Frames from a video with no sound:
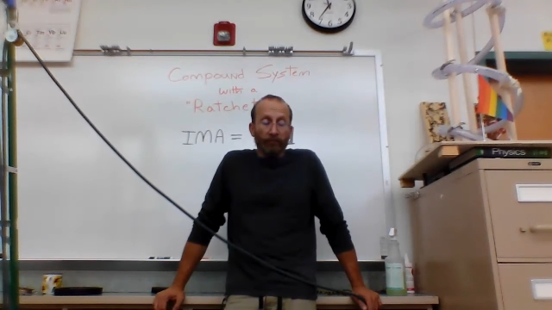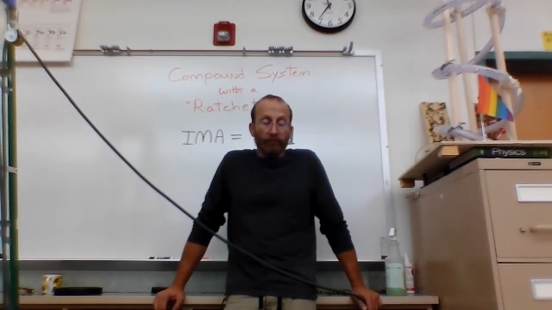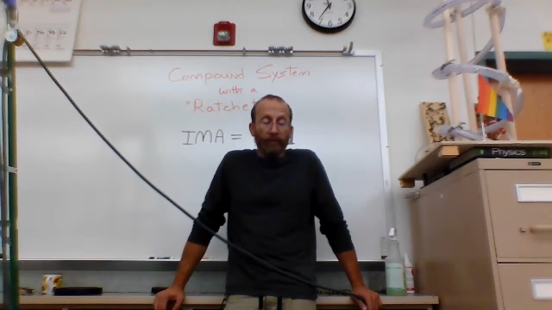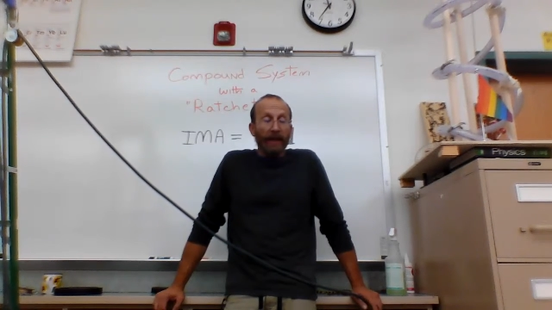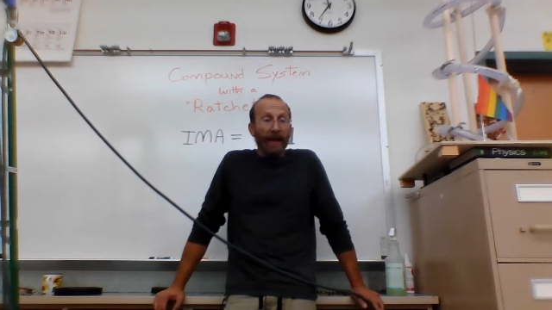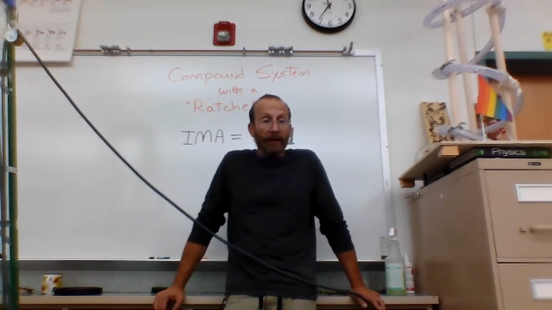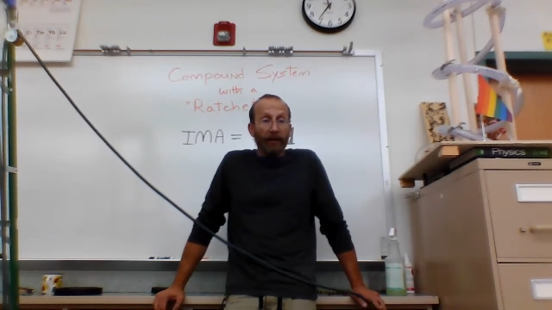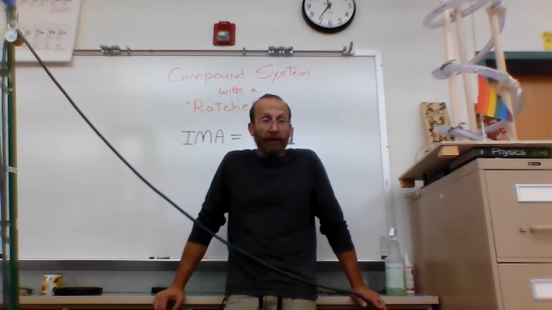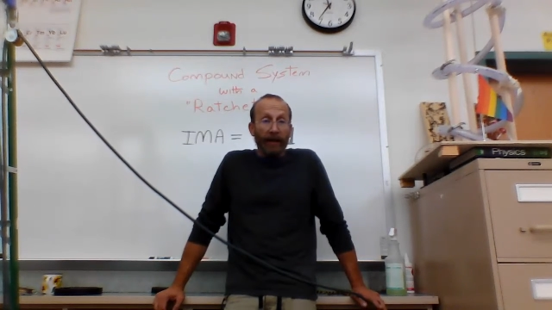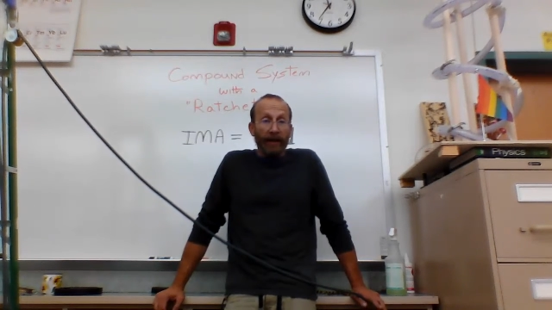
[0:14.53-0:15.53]
mechanical
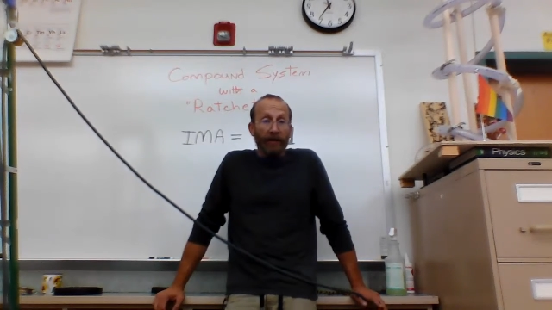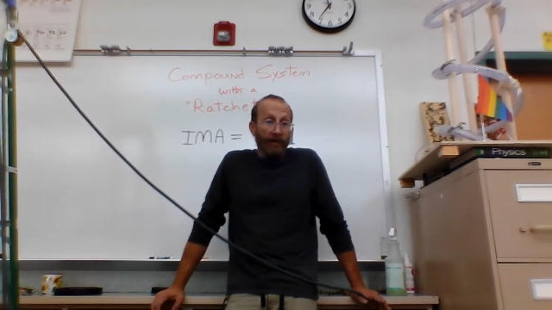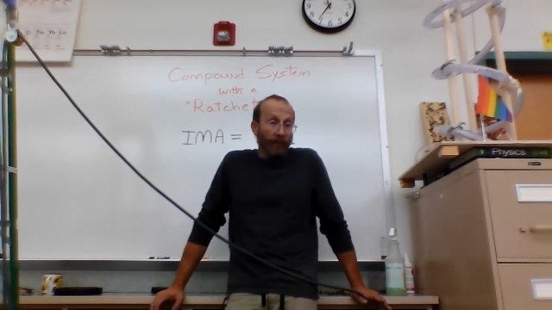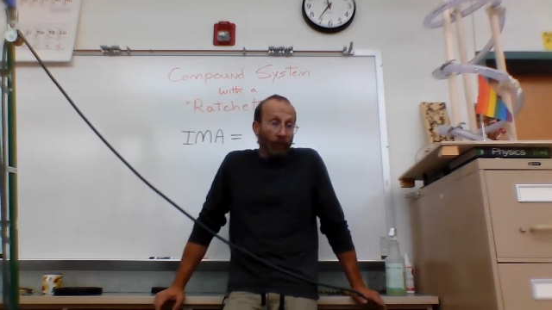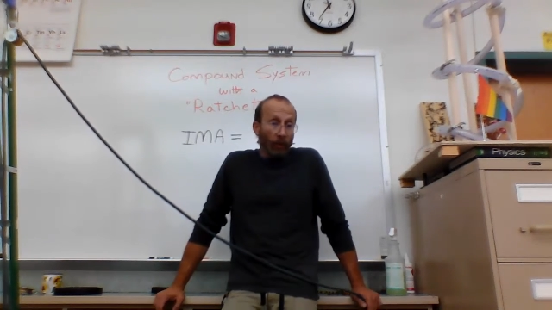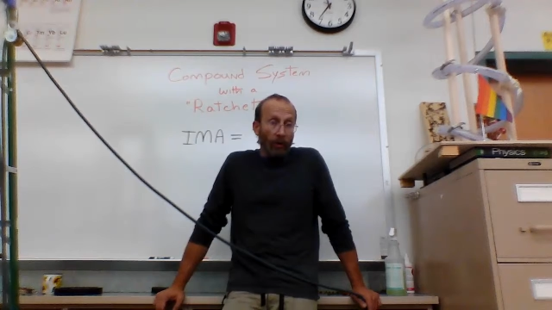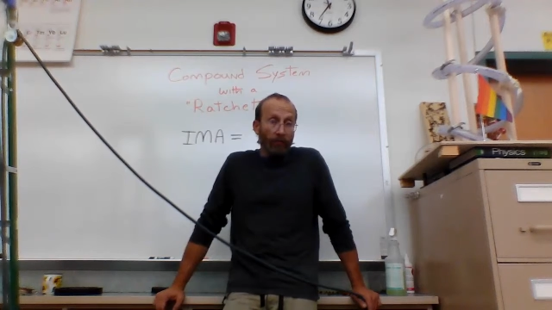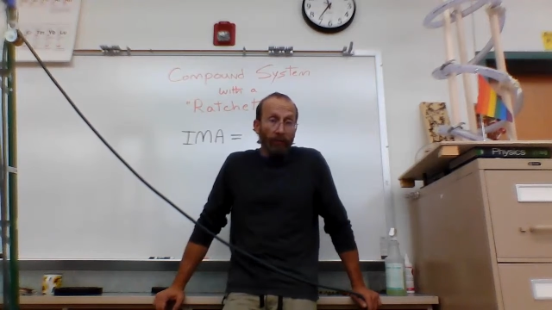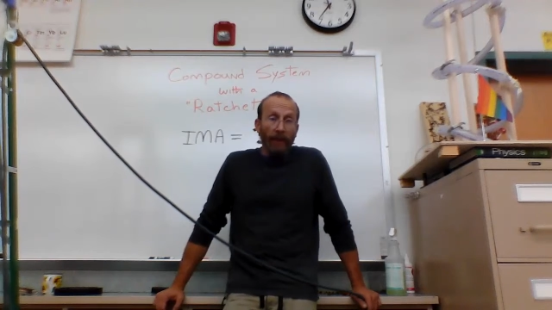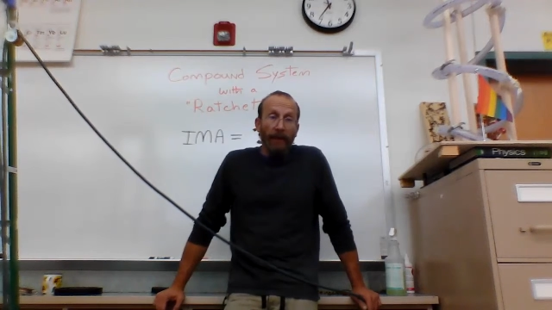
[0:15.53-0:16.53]
advantage even more
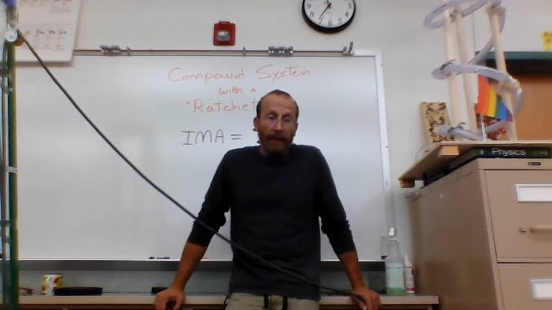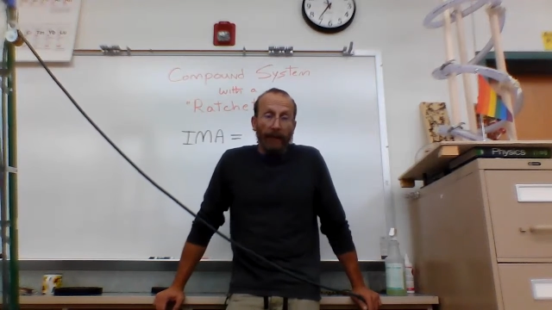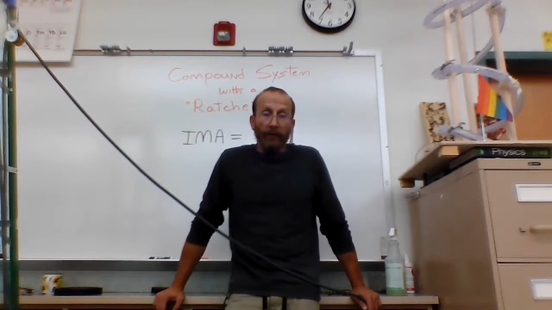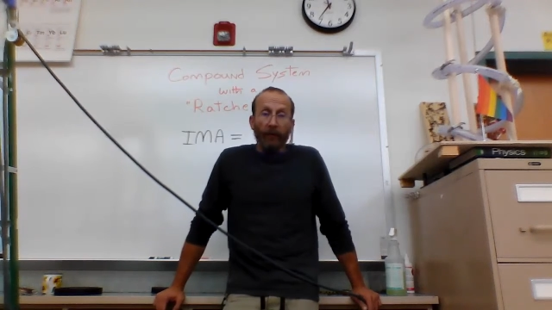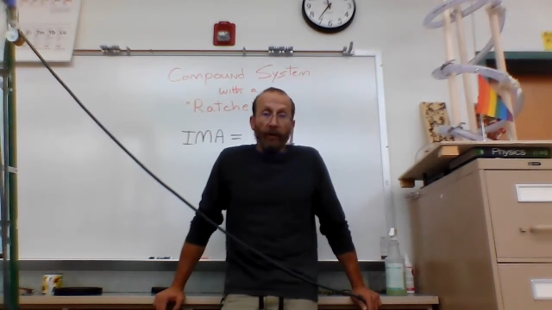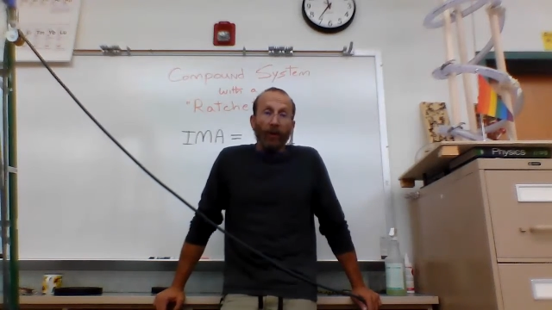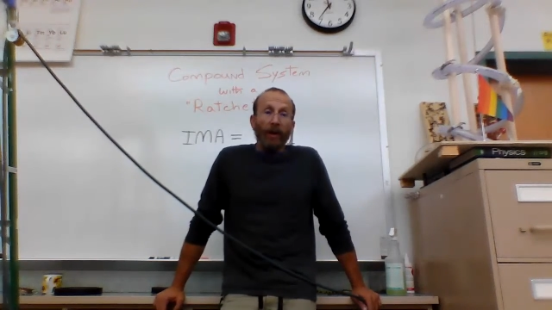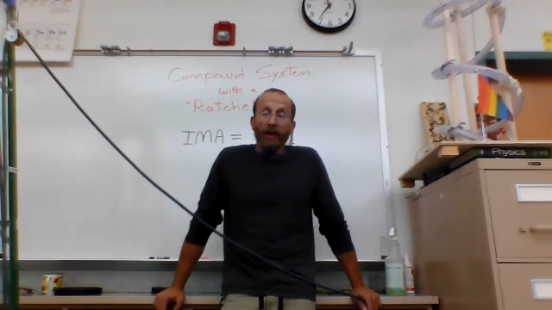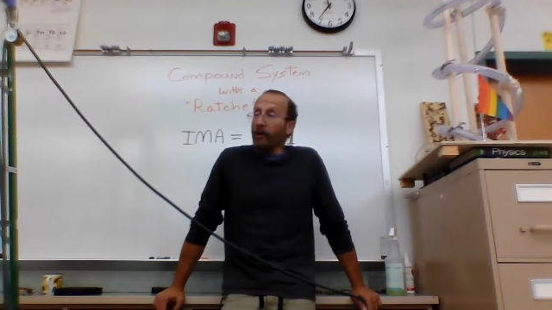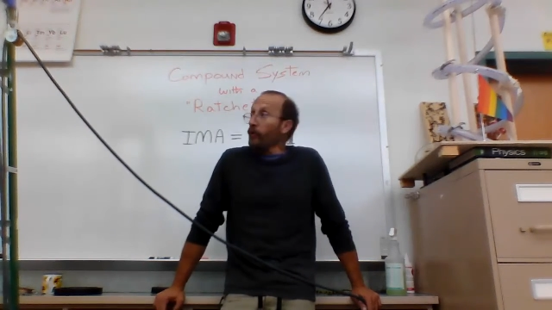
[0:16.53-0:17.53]
if you know
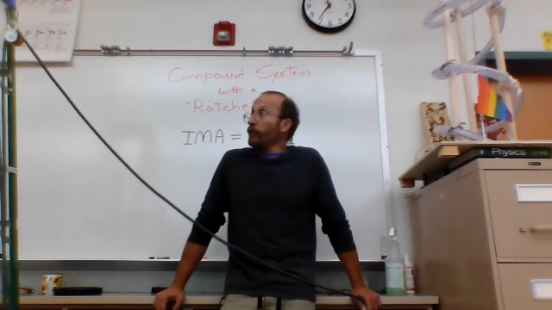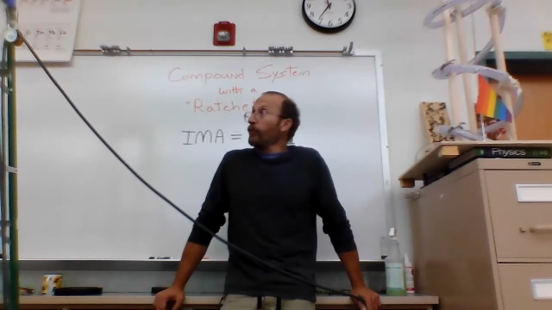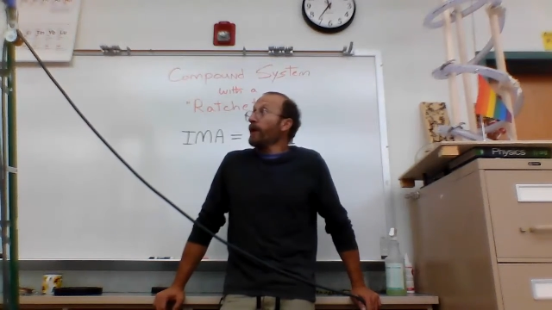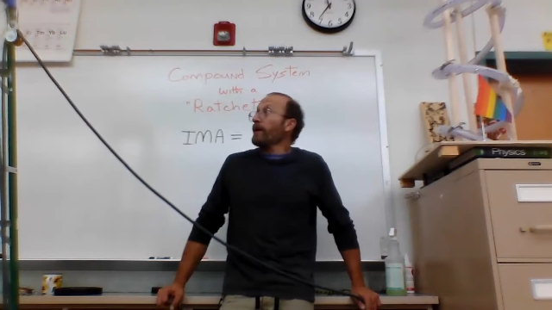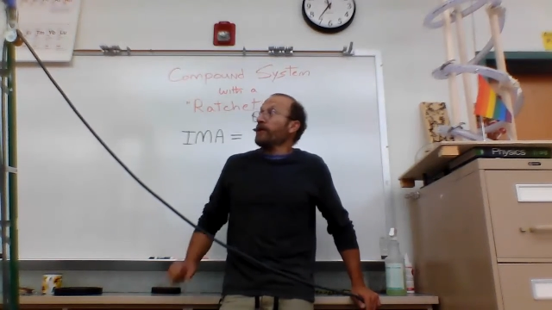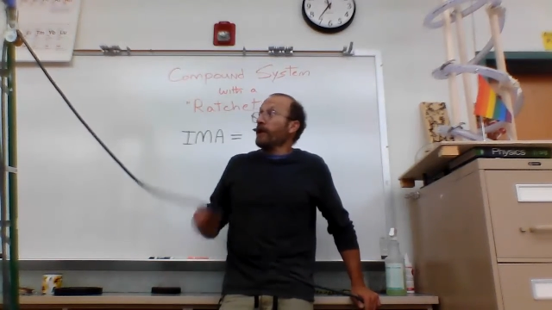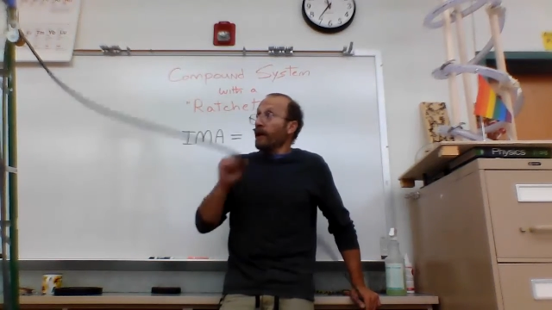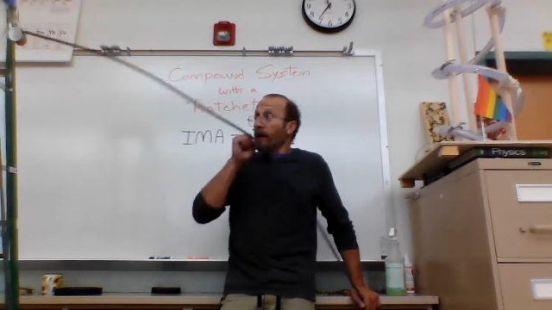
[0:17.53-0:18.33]
how to use your ratchet.